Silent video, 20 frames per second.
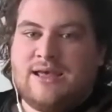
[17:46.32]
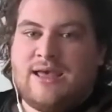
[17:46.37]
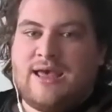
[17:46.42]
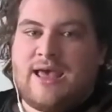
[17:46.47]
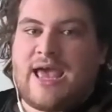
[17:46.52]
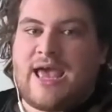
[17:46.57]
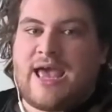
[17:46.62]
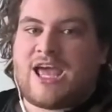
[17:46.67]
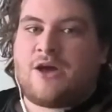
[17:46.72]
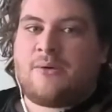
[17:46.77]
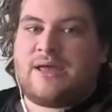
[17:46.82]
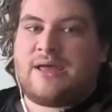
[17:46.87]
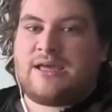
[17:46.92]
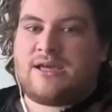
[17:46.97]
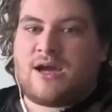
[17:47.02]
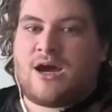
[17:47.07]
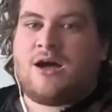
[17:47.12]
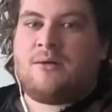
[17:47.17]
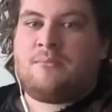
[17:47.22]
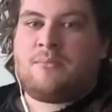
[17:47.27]
echoing
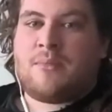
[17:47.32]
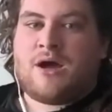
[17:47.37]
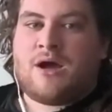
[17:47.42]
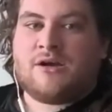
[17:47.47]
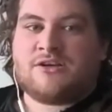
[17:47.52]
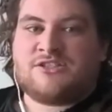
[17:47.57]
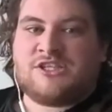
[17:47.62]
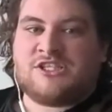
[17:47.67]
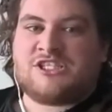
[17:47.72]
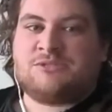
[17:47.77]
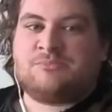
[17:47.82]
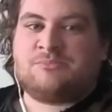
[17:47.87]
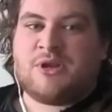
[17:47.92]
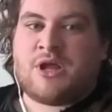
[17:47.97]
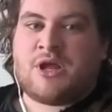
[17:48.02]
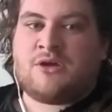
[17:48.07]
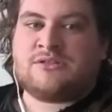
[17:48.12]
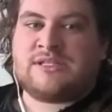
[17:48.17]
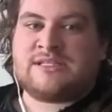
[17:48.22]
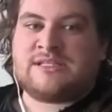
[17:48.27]
Karl Marx's
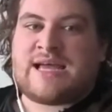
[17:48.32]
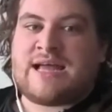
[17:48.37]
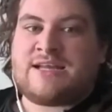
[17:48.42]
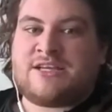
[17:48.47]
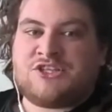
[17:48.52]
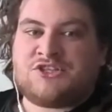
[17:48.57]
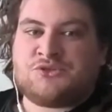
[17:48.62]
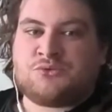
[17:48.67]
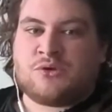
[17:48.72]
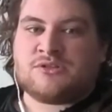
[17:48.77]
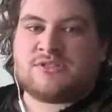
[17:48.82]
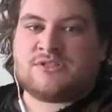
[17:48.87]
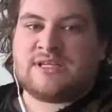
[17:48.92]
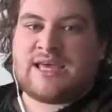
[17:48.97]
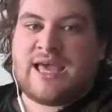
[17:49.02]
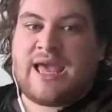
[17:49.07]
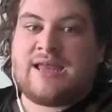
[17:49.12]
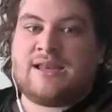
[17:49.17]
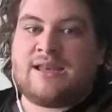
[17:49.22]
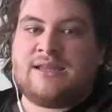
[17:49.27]
Spinoza's adage once
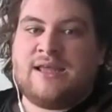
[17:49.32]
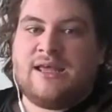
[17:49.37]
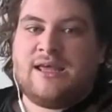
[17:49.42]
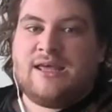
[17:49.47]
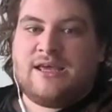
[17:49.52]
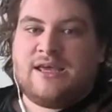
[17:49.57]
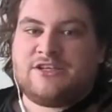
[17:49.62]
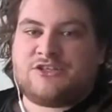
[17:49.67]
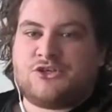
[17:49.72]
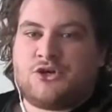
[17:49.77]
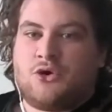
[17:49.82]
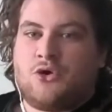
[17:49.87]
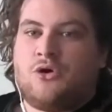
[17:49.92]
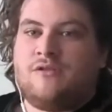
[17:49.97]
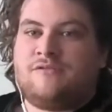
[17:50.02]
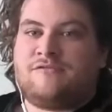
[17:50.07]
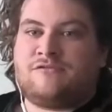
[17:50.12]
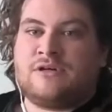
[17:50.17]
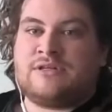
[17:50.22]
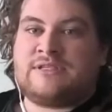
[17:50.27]
again, his call
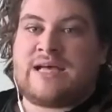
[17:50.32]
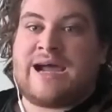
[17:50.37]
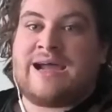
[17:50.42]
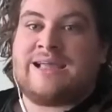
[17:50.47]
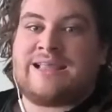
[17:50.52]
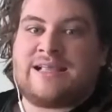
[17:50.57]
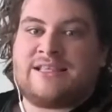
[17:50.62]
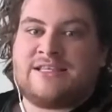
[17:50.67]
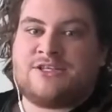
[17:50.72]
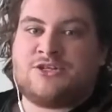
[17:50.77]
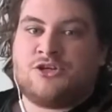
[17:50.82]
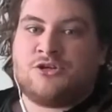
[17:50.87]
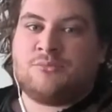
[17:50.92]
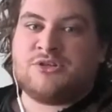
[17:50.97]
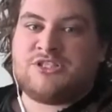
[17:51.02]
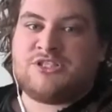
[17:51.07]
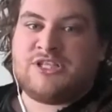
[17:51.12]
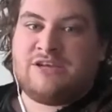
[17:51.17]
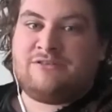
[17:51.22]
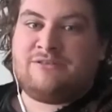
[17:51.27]
for a dialectical
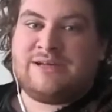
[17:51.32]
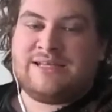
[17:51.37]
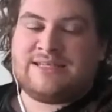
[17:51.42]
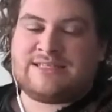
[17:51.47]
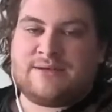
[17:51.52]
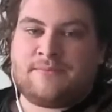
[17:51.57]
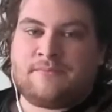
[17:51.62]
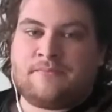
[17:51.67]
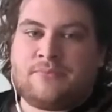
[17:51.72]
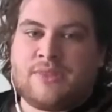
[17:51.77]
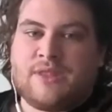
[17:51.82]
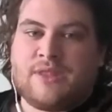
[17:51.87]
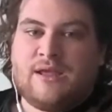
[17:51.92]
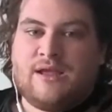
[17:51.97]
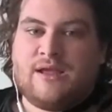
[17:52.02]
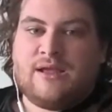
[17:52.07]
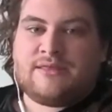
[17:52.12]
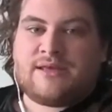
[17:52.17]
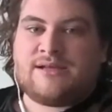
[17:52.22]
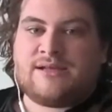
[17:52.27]
materialism
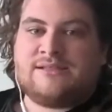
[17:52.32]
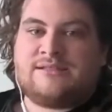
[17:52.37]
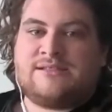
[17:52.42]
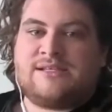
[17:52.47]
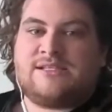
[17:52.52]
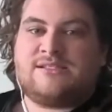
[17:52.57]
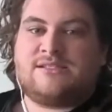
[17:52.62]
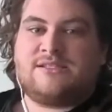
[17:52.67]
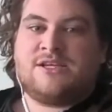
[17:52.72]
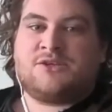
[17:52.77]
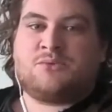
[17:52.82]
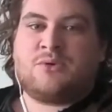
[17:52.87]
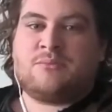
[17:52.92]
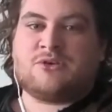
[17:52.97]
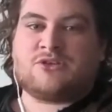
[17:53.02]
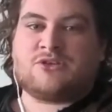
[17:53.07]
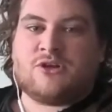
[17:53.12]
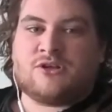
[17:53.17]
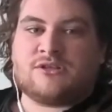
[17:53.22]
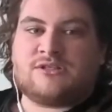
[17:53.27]
that insisted we
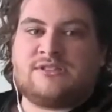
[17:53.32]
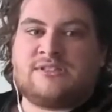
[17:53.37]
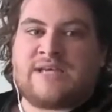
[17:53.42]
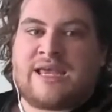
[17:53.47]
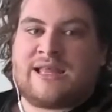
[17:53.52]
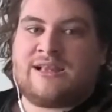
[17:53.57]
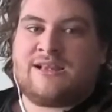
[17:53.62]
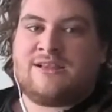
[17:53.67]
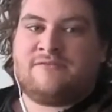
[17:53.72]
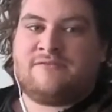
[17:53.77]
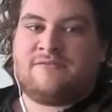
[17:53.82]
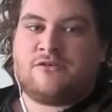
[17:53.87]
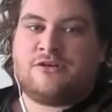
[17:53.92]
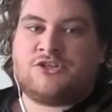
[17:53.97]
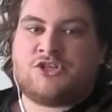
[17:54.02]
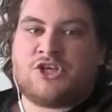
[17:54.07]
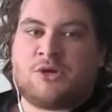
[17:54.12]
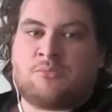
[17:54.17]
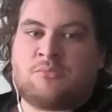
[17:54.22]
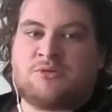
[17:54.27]
must not settle for
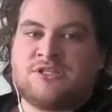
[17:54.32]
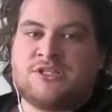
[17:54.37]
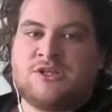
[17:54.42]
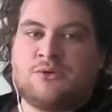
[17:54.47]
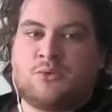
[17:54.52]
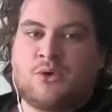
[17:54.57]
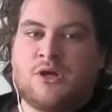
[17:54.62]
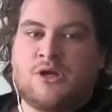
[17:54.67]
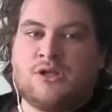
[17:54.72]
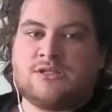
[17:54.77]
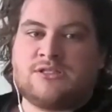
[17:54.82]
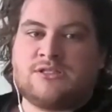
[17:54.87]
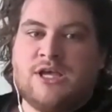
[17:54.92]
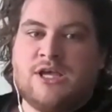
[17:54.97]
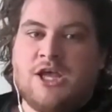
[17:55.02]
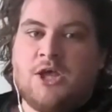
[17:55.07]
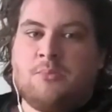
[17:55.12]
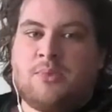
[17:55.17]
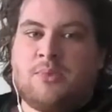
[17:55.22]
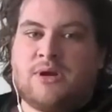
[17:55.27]
interpreting the world,
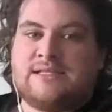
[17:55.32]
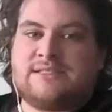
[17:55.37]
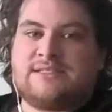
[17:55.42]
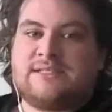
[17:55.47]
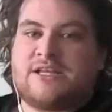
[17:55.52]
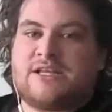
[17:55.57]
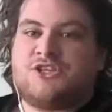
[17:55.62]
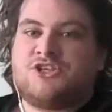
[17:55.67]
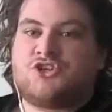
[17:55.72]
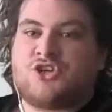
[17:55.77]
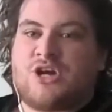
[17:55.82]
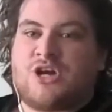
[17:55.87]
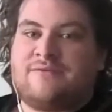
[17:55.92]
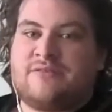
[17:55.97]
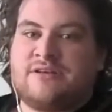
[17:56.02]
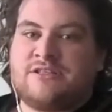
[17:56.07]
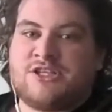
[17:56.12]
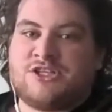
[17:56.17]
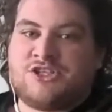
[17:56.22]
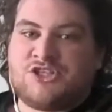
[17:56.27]
but instead
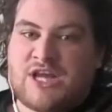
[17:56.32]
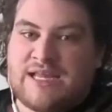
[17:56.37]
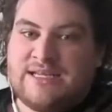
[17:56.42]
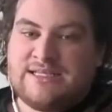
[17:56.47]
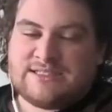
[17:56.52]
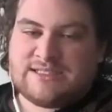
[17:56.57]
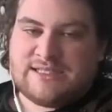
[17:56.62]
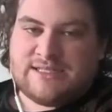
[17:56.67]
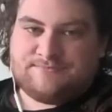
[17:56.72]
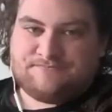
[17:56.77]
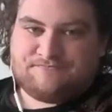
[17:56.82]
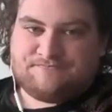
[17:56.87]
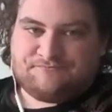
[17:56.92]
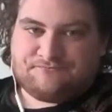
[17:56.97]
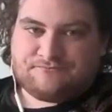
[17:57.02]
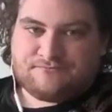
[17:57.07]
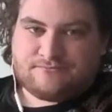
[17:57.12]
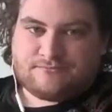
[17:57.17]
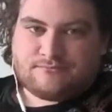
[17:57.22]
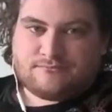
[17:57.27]
striving to change it.
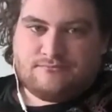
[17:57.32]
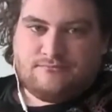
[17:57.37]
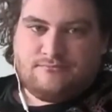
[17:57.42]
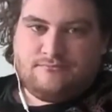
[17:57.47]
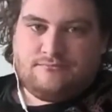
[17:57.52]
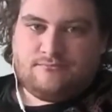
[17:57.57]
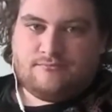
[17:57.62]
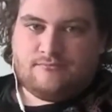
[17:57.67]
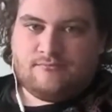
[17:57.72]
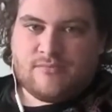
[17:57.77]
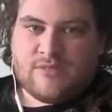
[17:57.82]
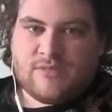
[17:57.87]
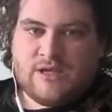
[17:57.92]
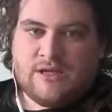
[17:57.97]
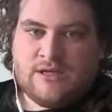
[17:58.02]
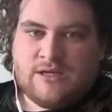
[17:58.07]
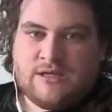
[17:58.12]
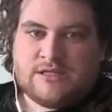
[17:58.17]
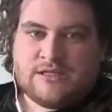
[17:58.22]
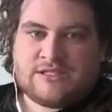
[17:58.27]

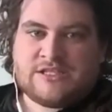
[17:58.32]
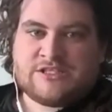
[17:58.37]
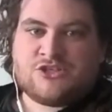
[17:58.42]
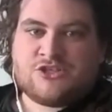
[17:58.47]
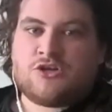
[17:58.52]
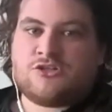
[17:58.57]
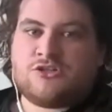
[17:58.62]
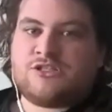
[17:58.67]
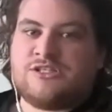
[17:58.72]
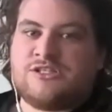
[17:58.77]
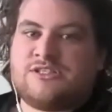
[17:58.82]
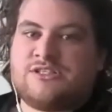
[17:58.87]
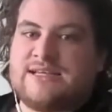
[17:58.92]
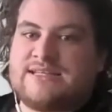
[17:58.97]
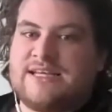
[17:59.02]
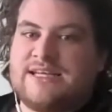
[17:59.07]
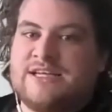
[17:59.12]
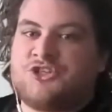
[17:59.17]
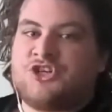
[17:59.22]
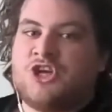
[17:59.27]
This is not to set
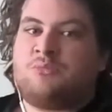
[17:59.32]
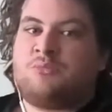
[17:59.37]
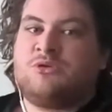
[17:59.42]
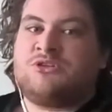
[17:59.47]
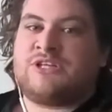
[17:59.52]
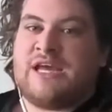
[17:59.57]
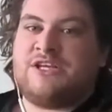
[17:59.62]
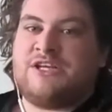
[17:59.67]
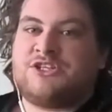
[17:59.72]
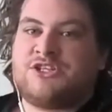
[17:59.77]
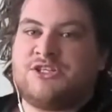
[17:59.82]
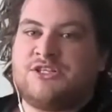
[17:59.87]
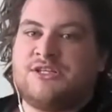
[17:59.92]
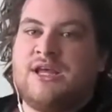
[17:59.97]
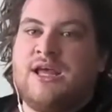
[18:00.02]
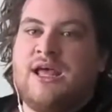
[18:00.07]
interpretation